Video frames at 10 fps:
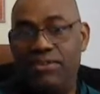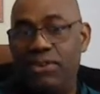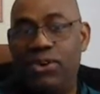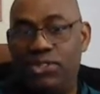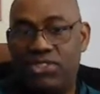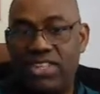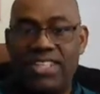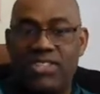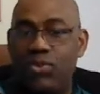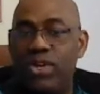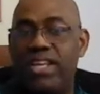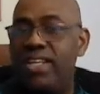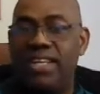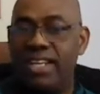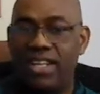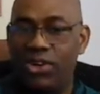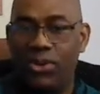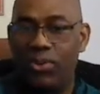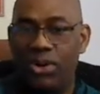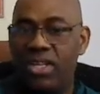you go straight this way, you're not going to
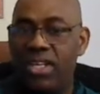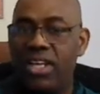walk.